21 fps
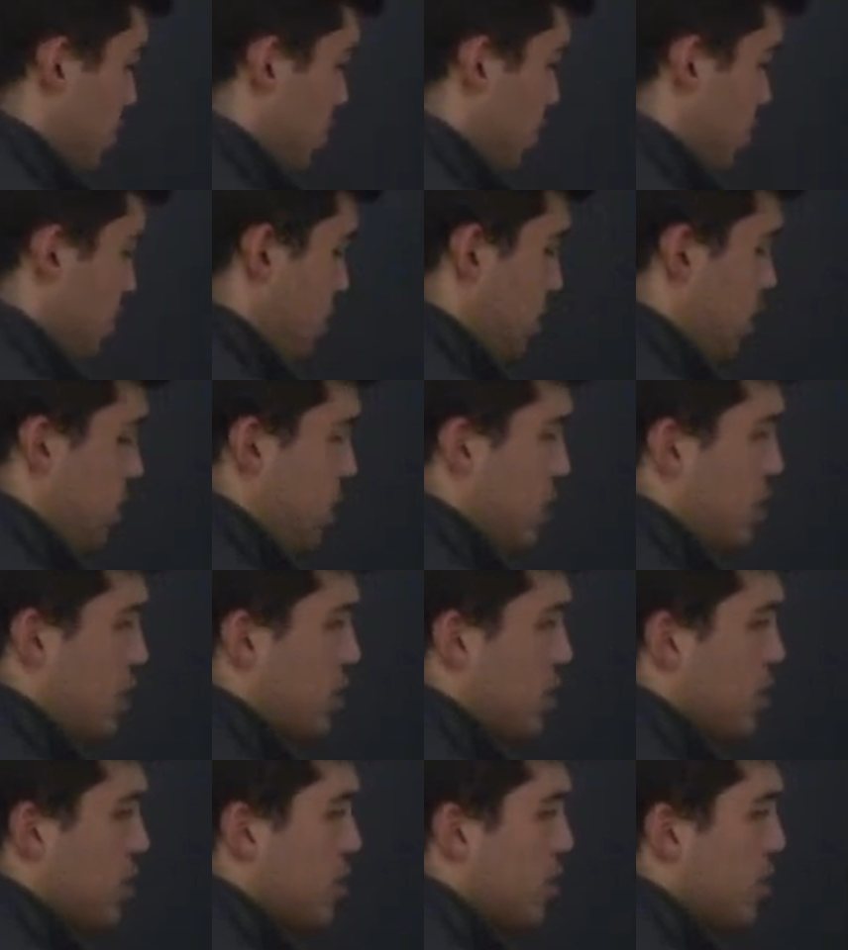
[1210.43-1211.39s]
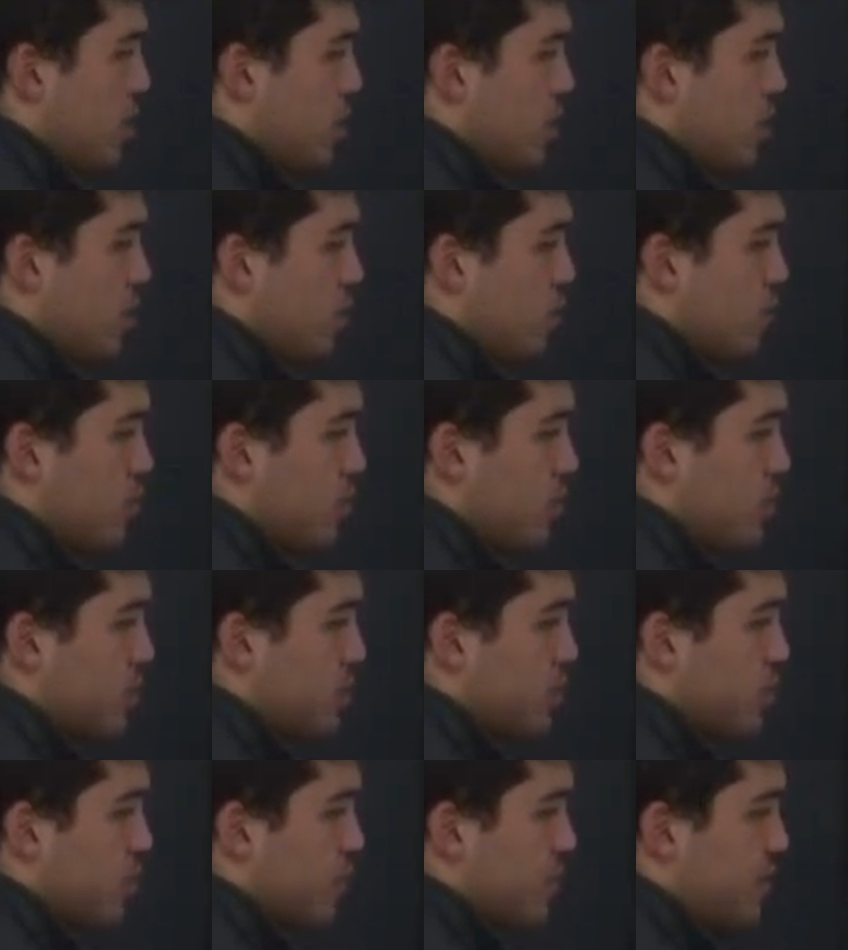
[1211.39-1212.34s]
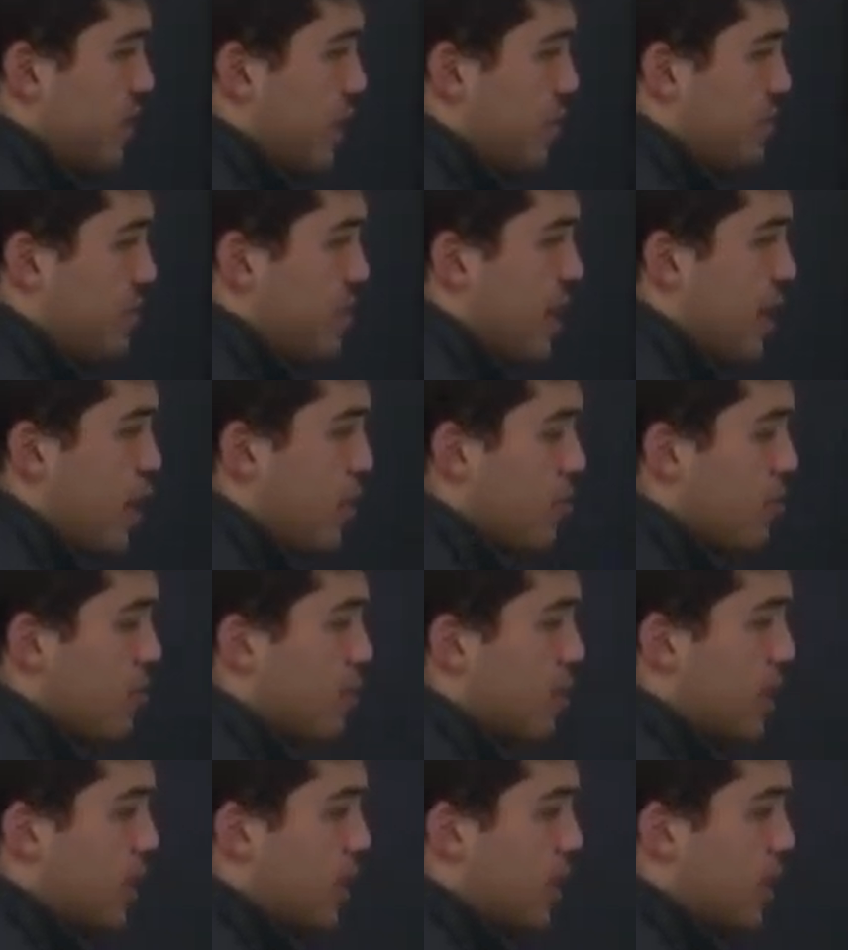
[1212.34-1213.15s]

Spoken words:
E, which is of type tau.